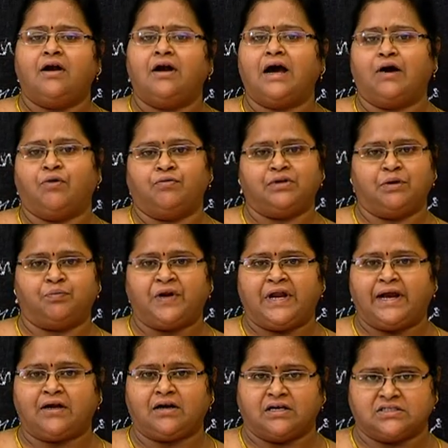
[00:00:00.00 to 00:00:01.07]
Now the
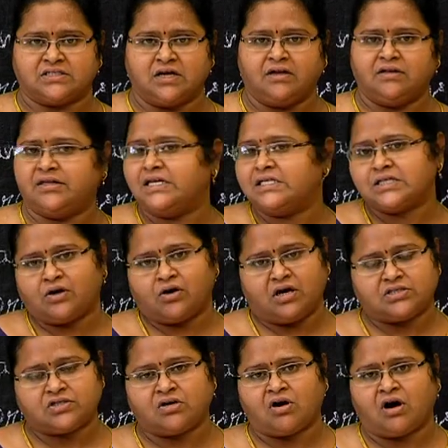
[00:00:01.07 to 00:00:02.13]
platelets, these are
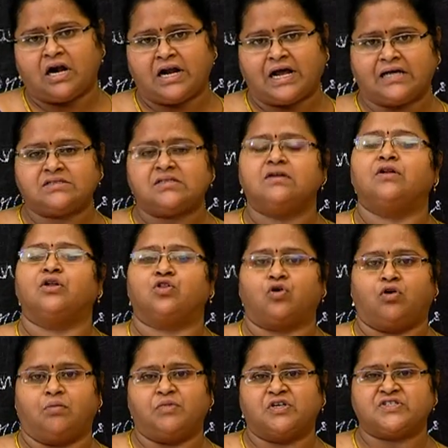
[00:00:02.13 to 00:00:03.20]
also called as the
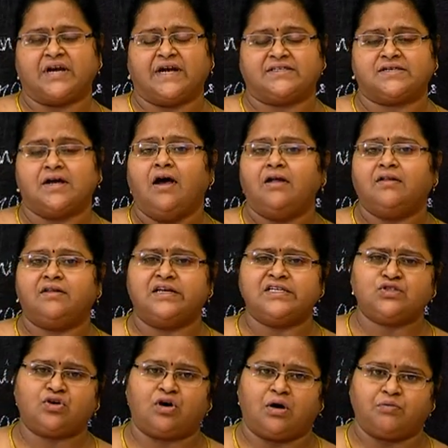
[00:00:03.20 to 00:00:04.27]
thrombocytes.
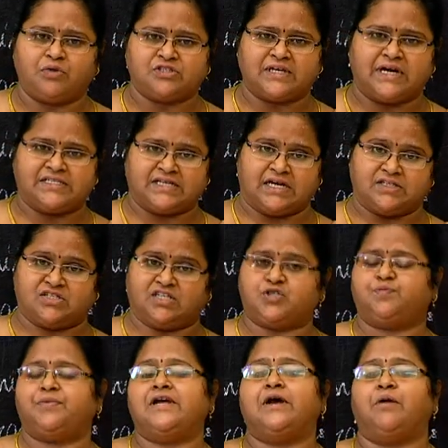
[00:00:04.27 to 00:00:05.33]
These thrombocytes as such
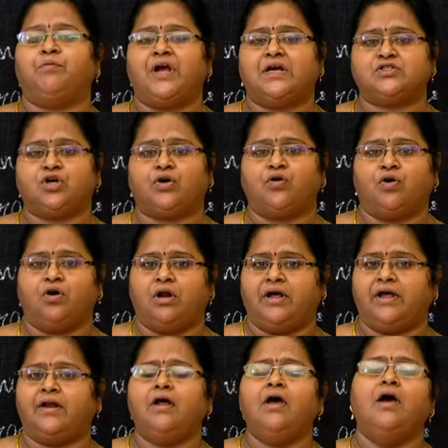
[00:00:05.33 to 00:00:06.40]
play a major role
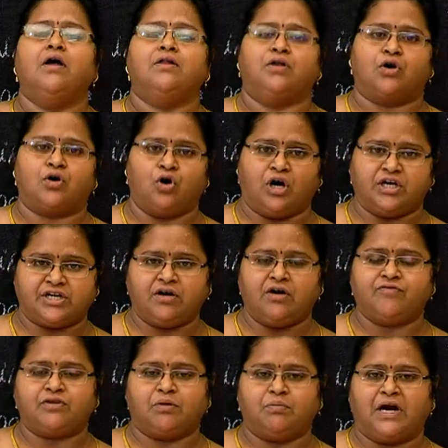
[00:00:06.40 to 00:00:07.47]
in the clotting
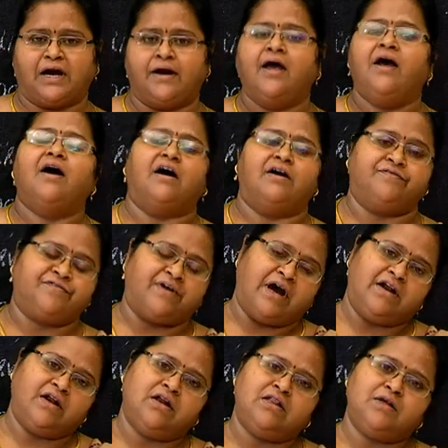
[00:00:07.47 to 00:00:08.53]
of the blood, and
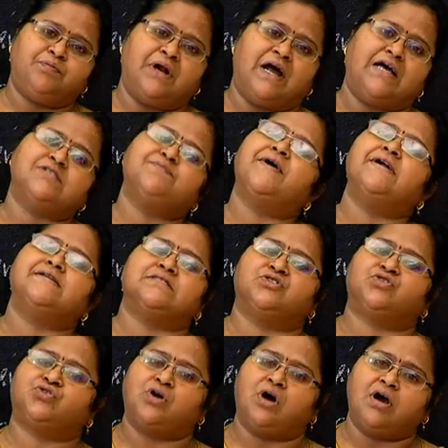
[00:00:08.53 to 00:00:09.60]
finally the plasma, it's a
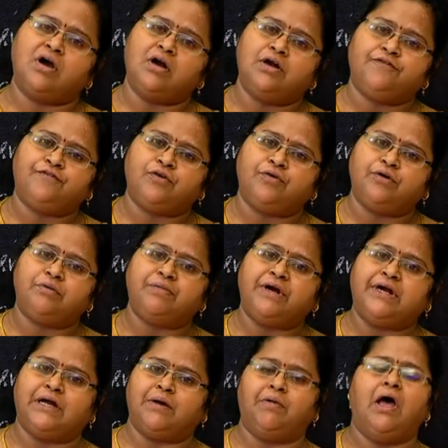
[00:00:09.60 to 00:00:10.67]
straw colored fluid
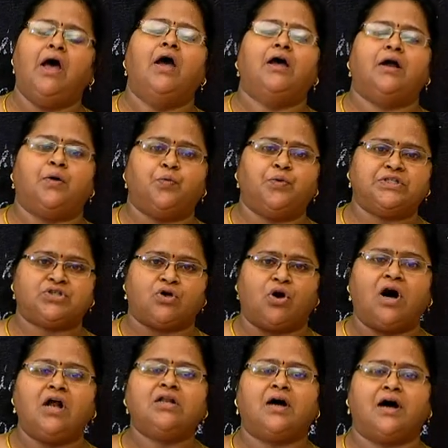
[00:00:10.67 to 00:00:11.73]
medium in which
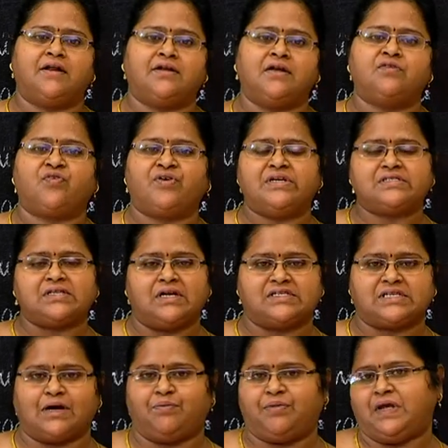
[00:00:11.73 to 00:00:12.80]
all the other 3
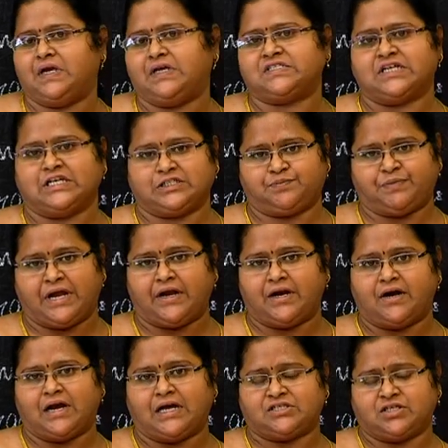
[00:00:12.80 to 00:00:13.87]
cells are being
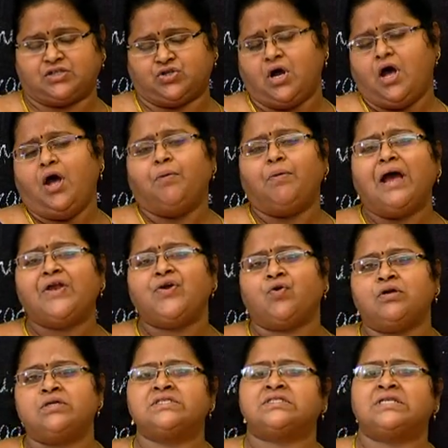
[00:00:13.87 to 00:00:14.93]
suspended as such. When you
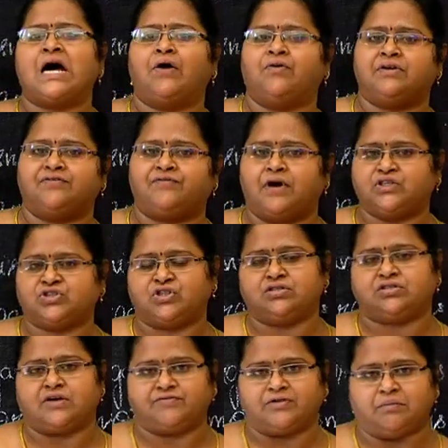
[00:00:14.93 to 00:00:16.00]
list out the
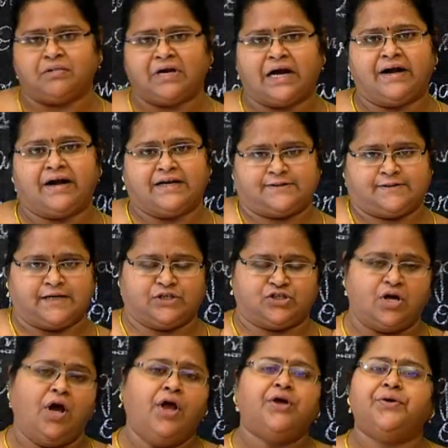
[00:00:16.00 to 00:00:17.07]
functions of the blood as such,
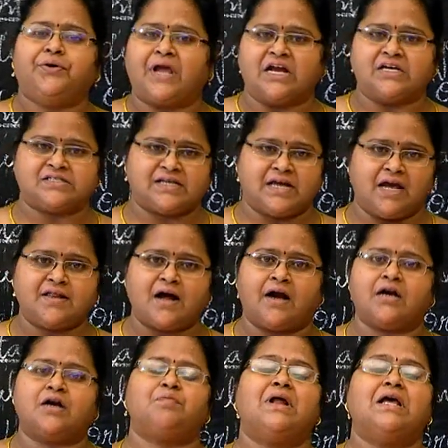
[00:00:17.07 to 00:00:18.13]
you can say
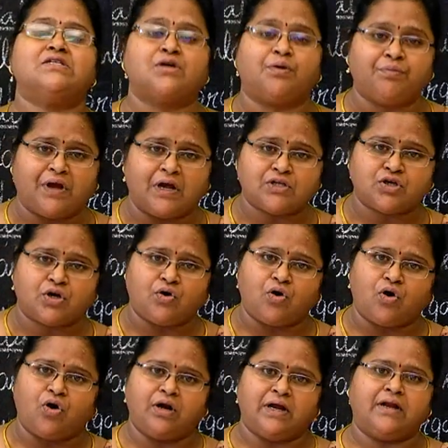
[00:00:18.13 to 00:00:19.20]
that it plays a major
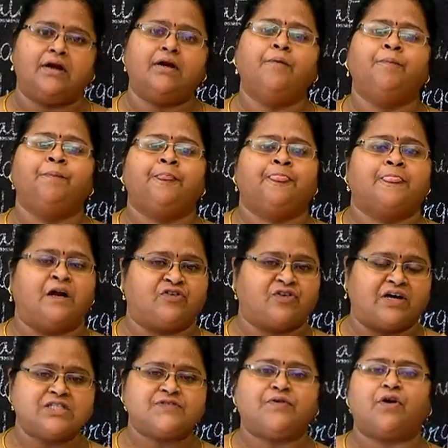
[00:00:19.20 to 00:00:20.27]
role in the
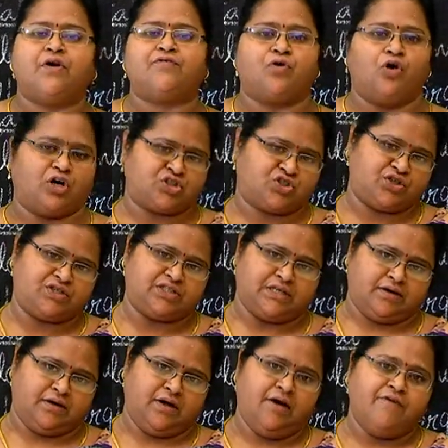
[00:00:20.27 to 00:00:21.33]
transfer of
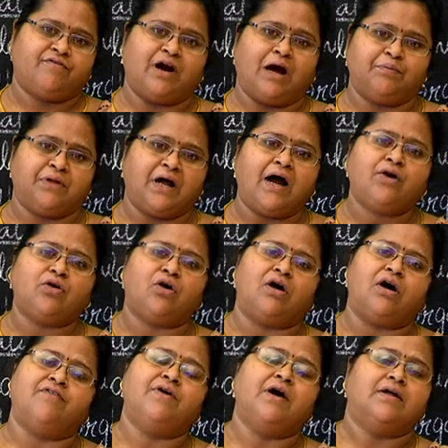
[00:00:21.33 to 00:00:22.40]
oxygen from that
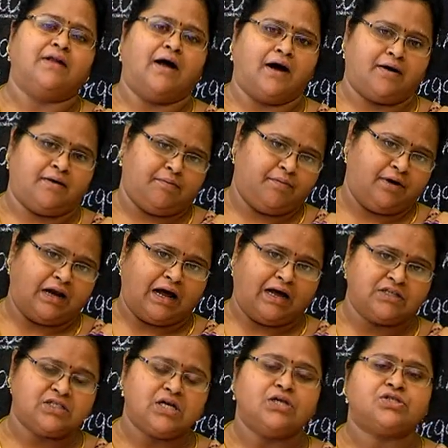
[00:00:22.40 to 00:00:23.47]
of the
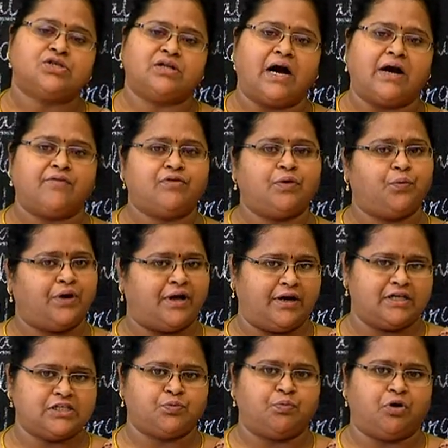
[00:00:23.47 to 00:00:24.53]
lungs to that of the
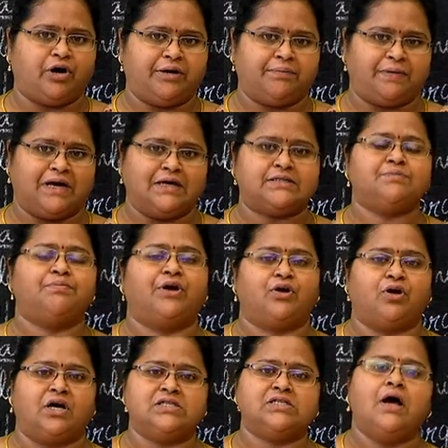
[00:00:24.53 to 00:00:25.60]
various body parts,
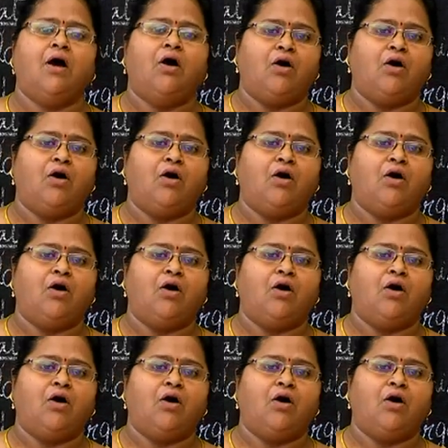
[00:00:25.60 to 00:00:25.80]
because